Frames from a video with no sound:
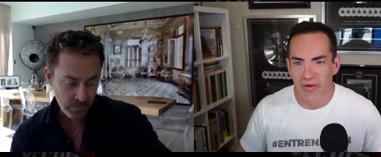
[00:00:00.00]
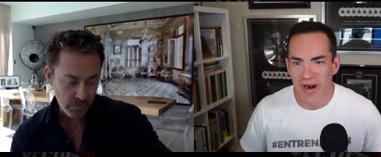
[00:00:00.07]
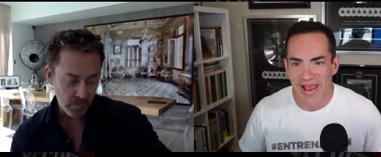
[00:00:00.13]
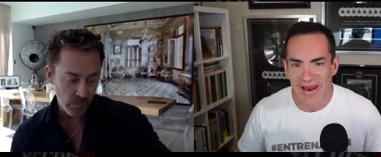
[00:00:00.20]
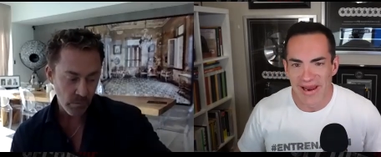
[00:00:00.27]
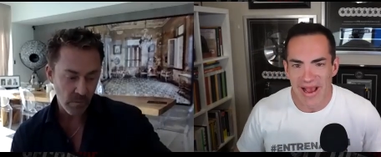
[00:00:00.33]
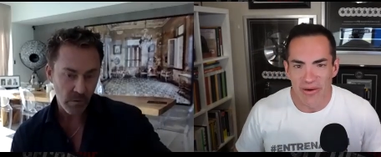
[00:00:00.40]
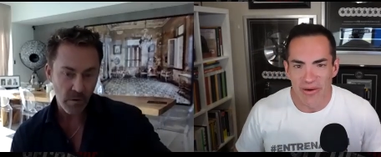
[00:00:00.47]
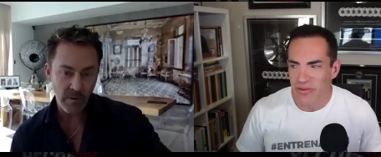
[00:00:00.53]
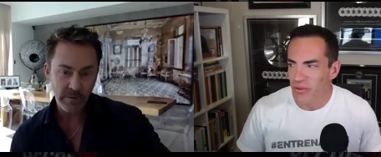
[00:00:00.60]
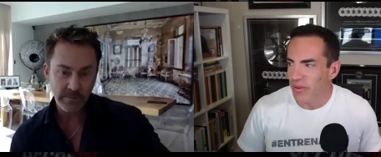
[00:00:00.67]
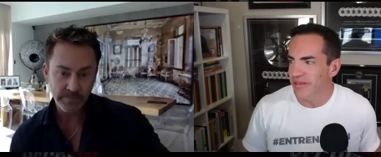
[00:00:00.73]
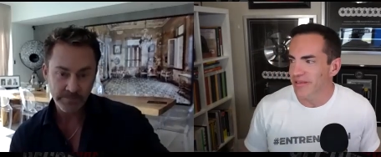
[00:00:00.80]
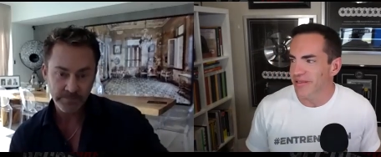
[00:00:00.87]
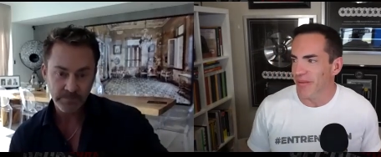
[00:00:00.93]
Speaker 1: rate. I was
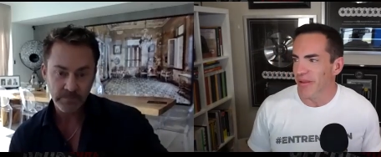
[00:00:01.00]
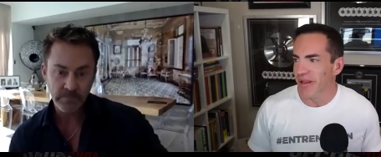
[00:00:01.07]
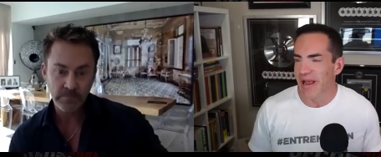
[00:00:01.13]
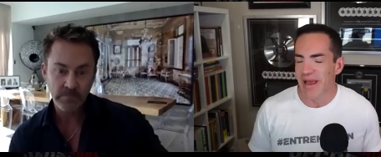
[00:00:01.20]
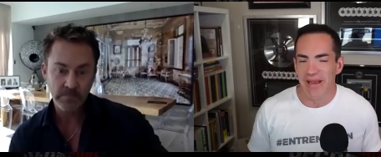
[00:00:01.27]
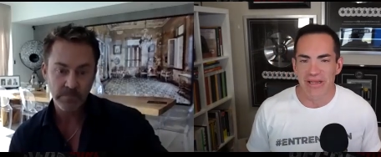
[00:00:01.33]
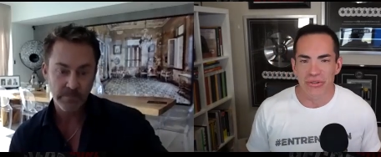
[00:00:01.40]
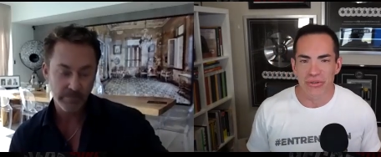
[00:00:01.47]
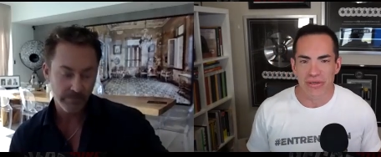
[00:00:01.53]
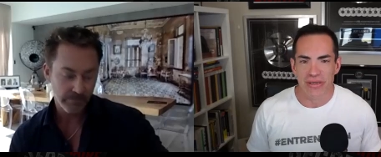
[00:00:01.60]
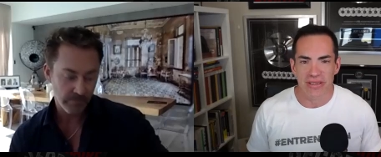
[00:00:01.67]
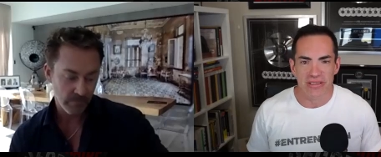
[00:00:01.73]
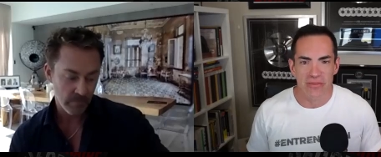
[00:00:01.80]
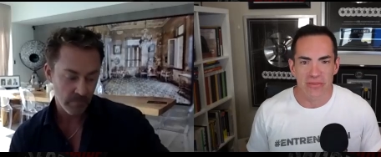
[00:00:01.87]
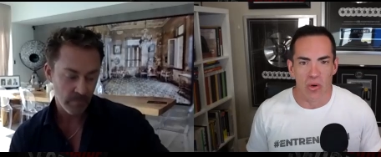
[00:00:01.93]
reading something kind of
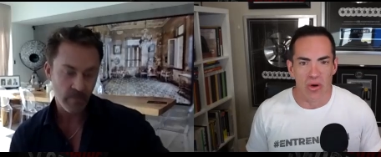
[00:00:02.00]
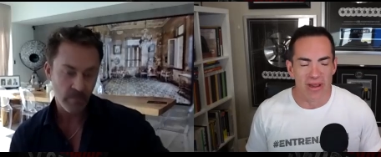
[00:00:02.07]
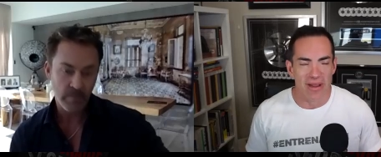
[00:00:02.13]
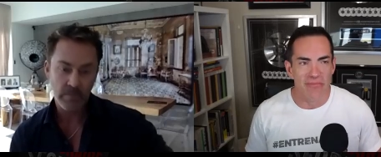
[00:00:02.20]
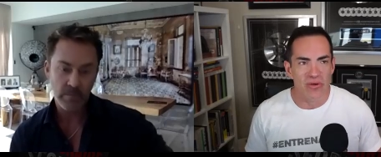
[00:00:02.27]
interesting this morning.